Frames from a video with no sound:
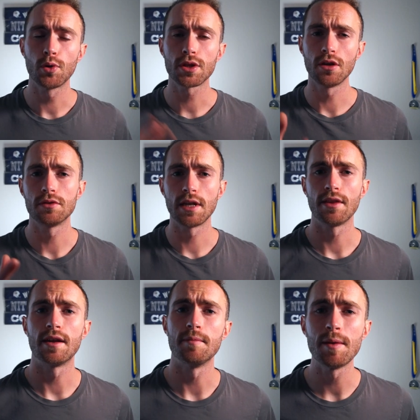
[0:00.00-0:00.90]
Book the hotel
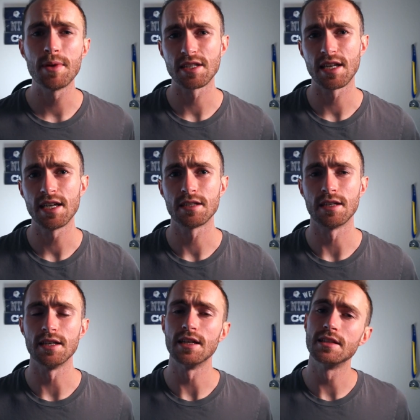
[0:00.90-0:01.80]
that maybe has a kitchen
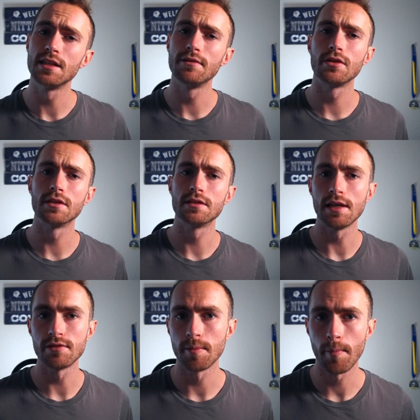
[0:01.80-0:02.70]
in it and see if you can
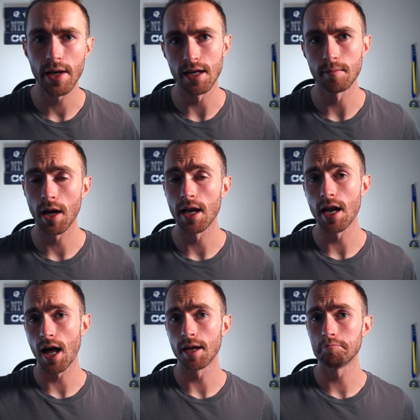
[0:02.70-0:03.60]
save some money by
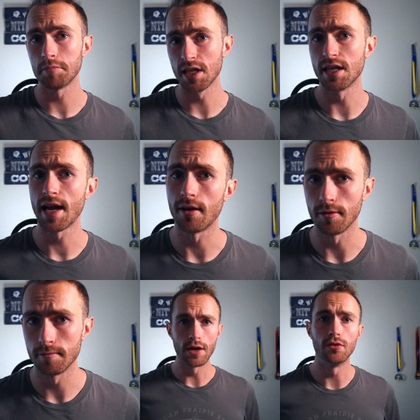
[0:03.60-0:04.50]
not eating out.
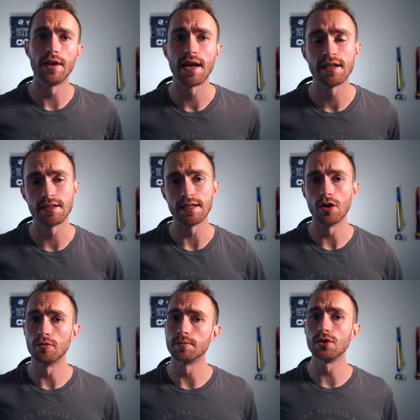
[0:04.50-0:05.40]
Hilton has the
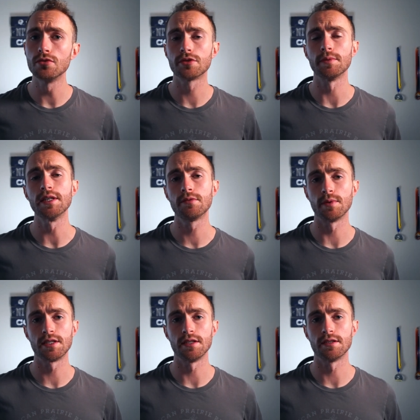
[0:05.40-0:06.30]
Home two Suites,
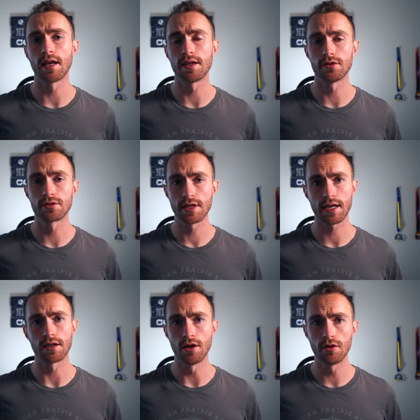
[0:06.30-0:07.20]
which is like your
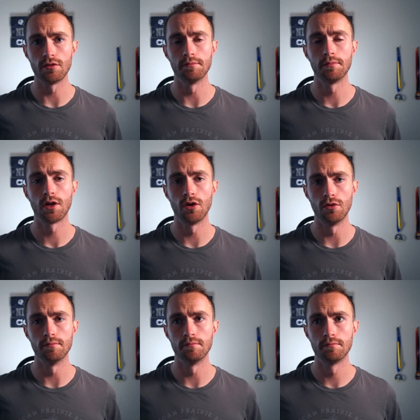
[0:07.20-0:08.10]
second home,
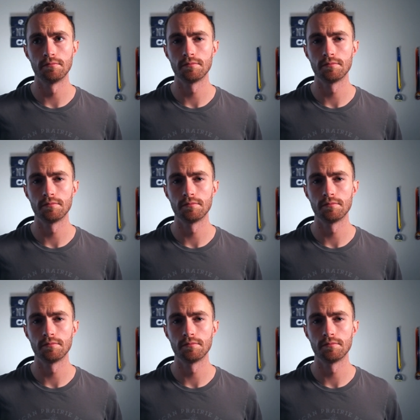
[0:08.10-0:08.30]
Home